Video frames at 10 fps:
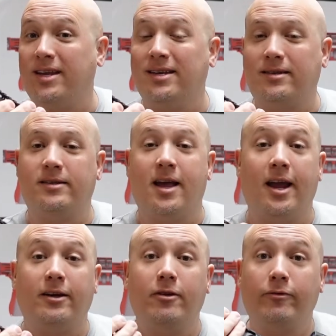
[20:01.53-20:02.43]
is
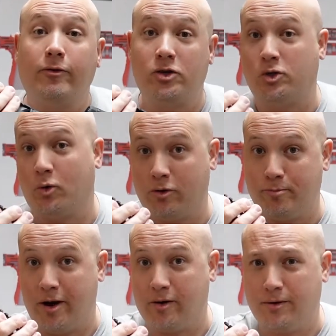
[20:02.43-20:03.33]
designed for shorter
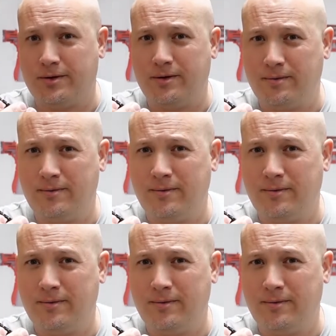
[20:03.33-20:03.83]
barrels.